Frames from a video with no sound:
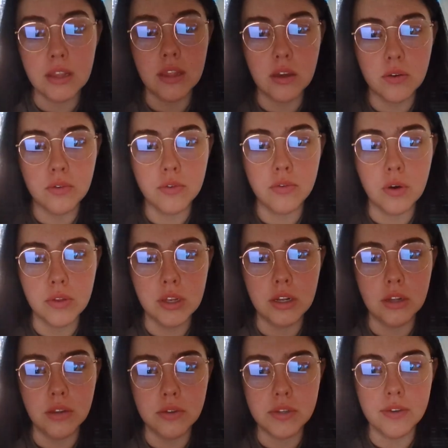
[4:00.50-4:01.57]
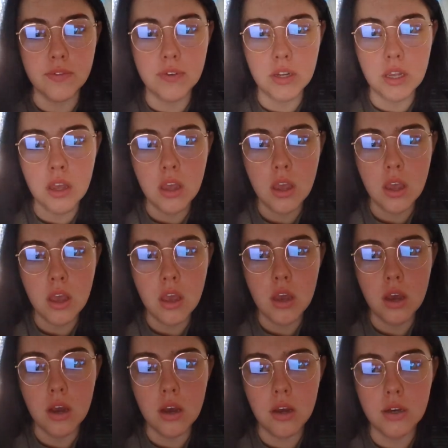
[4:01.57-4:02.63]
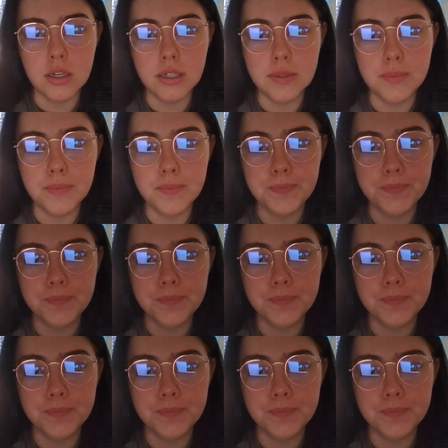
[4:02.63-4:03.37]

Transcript: that growth and inclusivity. And